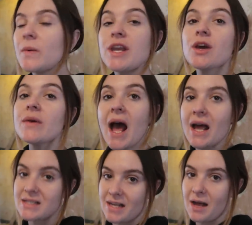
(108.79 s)
We knew it
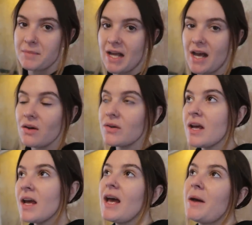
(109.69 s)
had to come down,
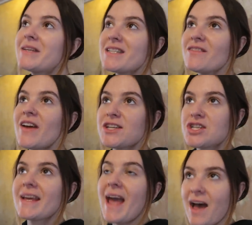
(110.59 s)
and we did
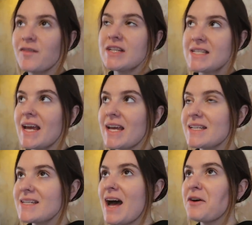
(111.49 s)
eventually have to take
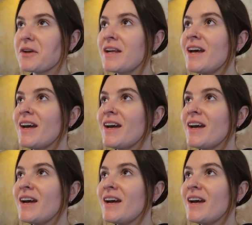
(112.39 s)
it down,